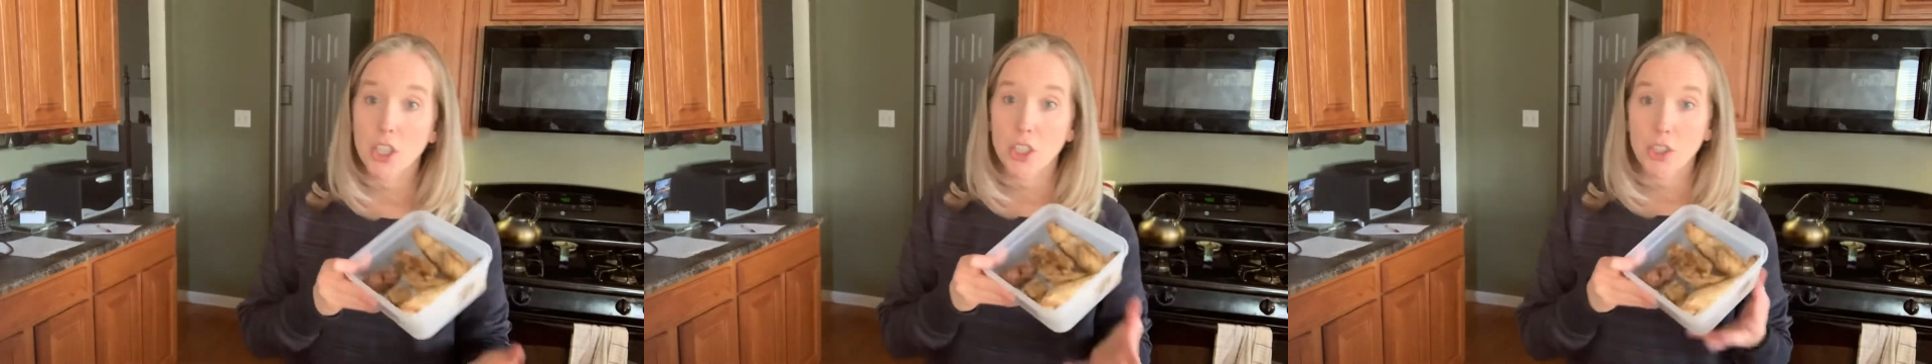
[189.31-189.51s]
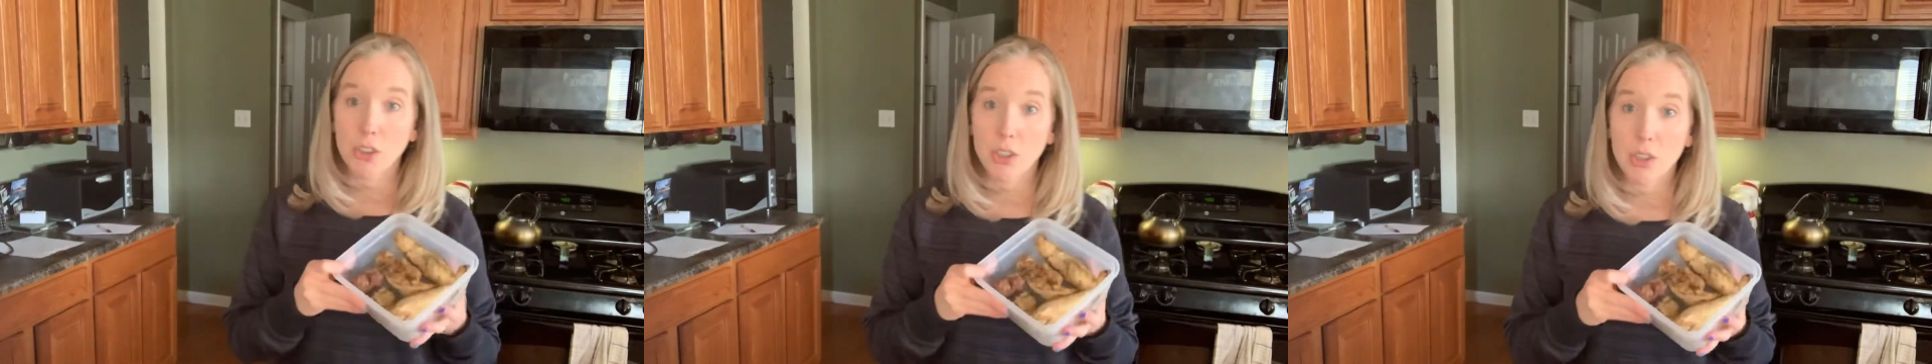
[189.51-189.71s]

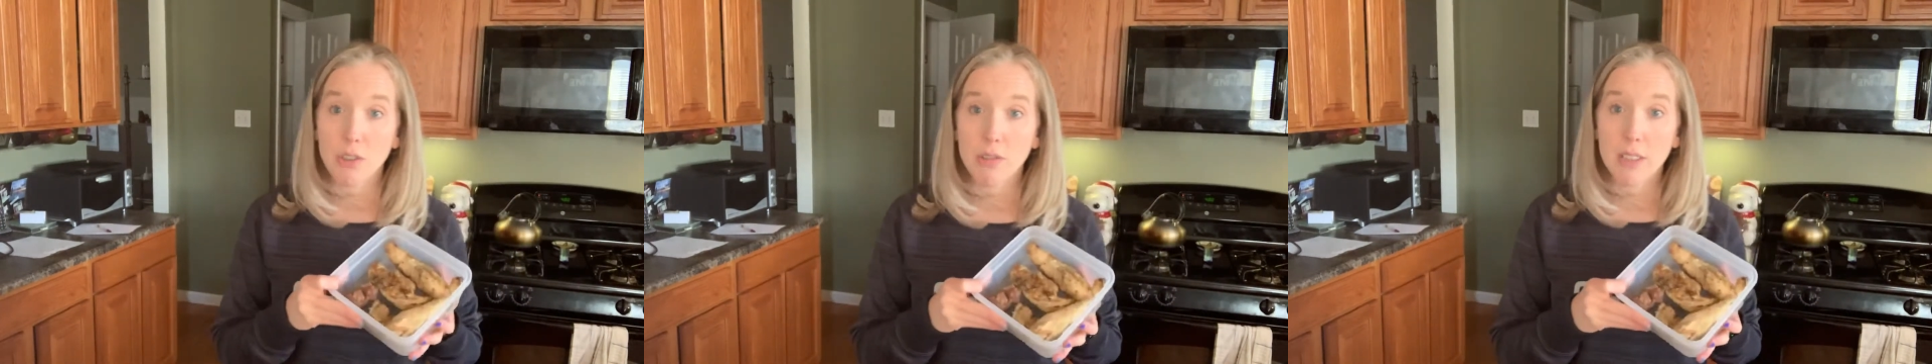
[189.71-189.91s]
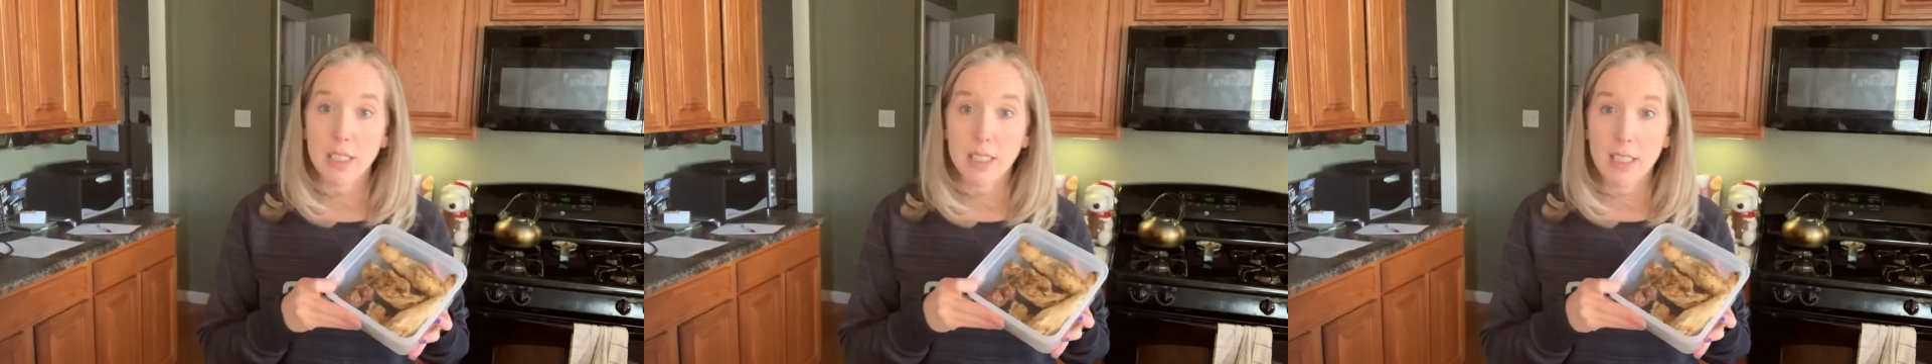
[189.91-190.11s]

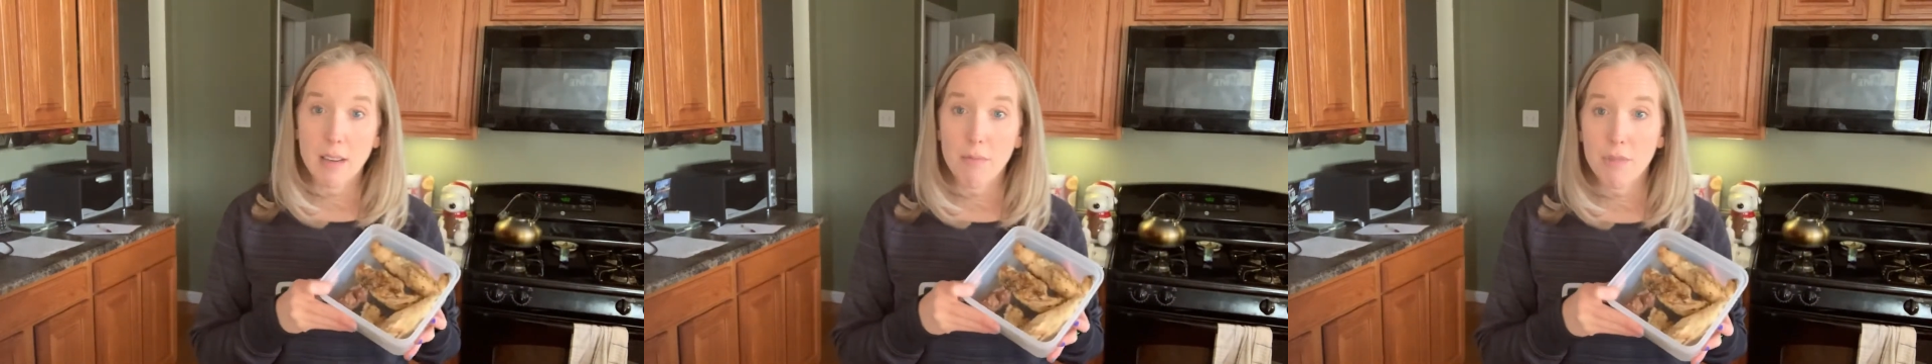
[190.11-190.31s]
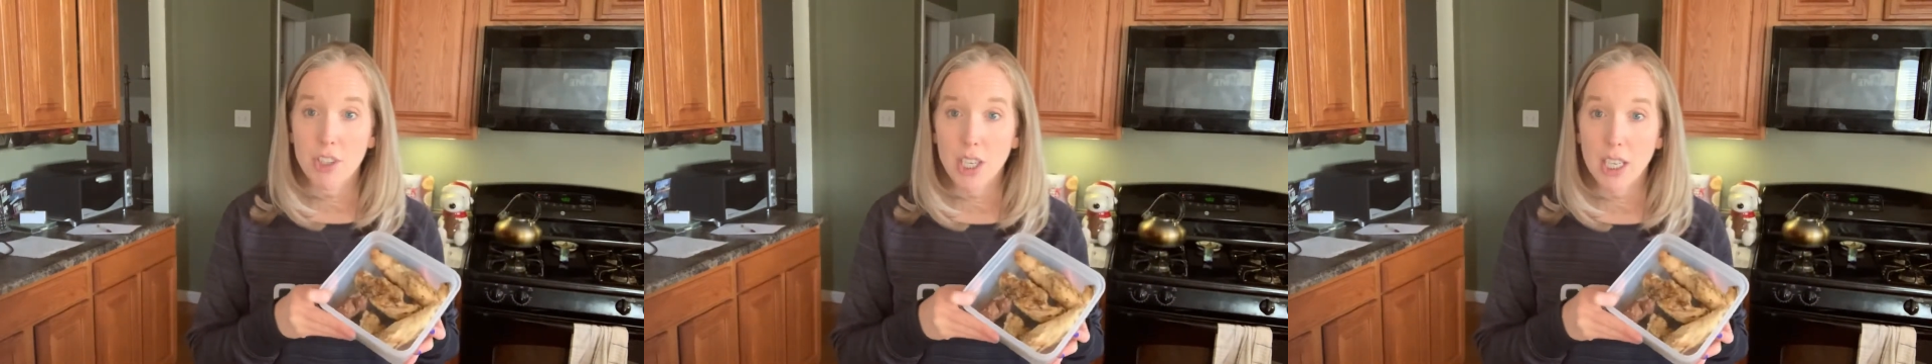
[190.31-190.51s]
grilled some
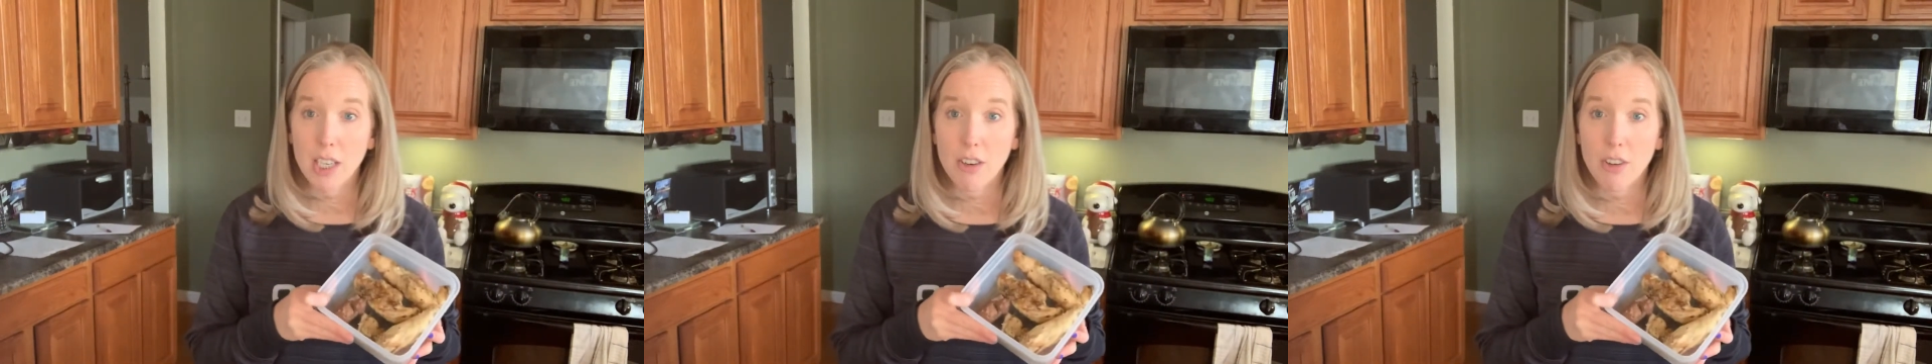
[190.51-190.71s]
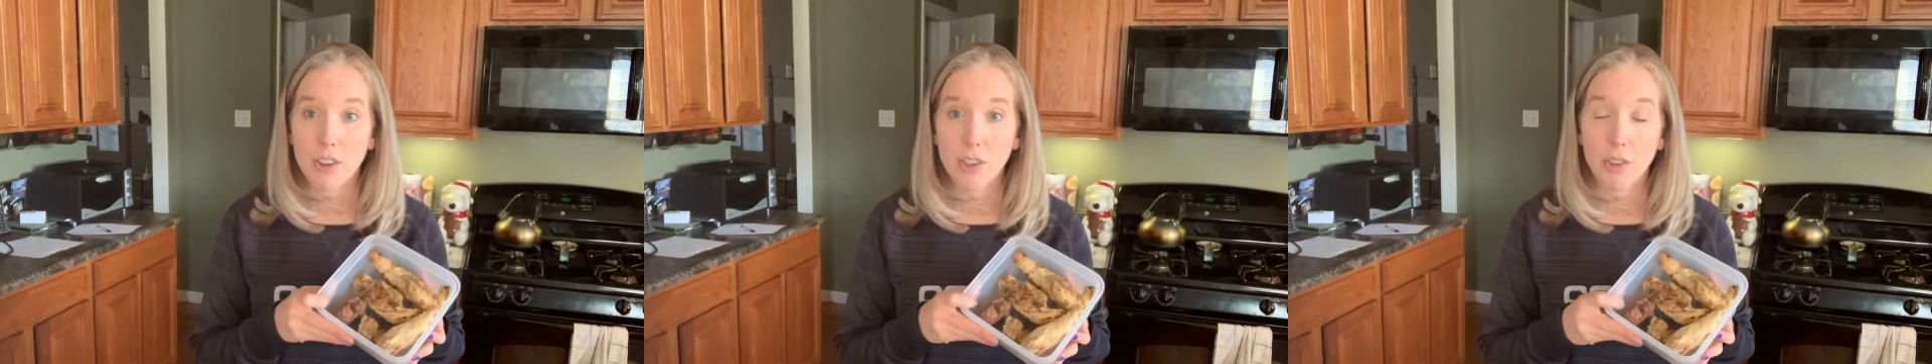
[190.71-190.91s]
chicken
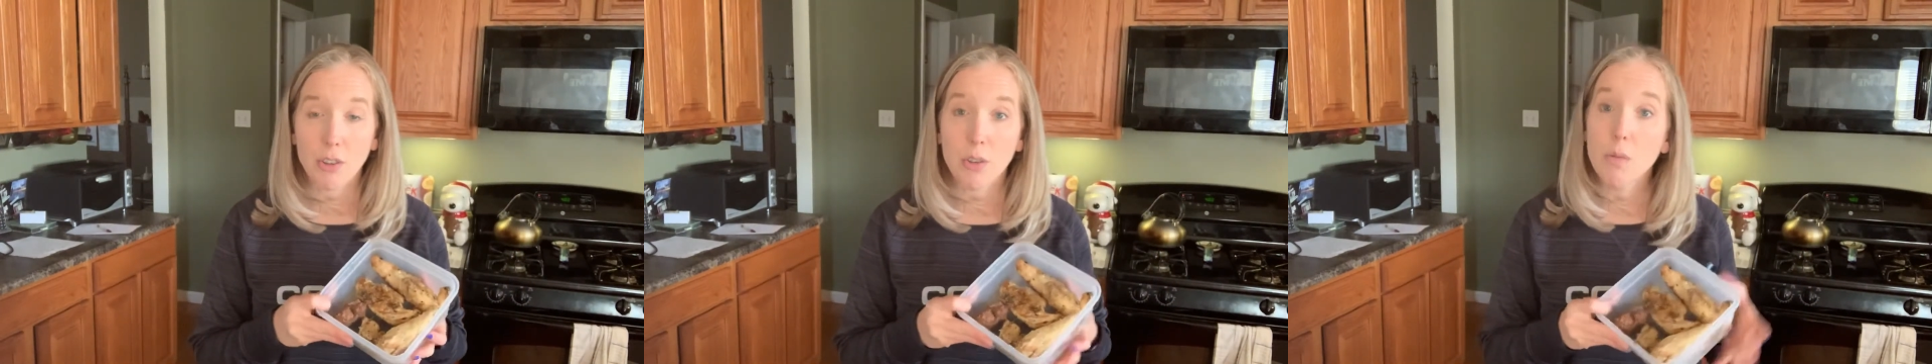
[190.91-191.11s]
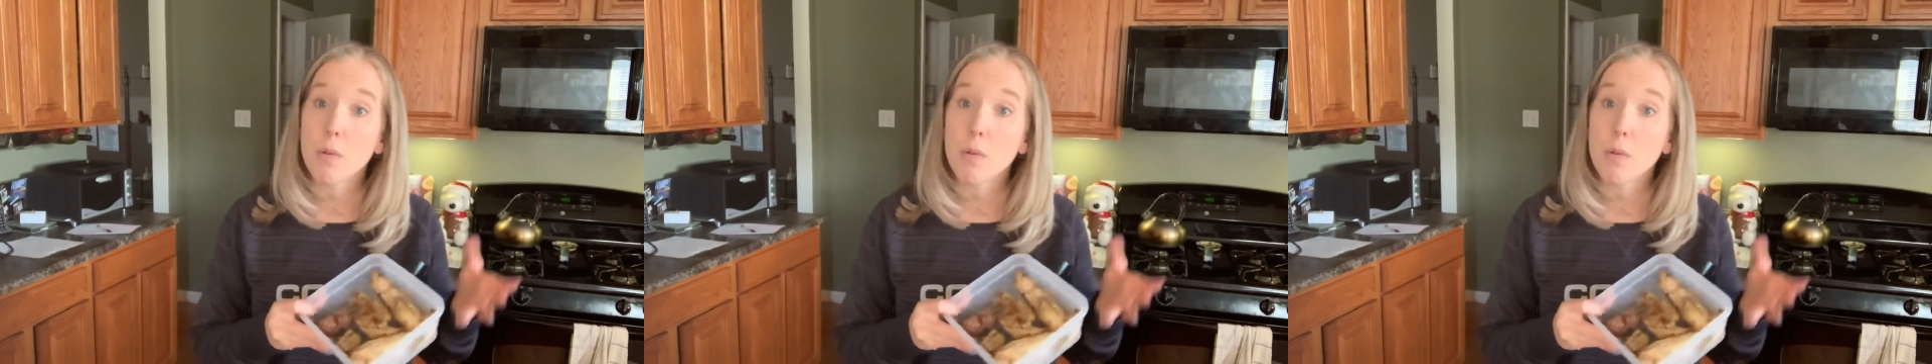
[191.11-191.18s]
on the grill.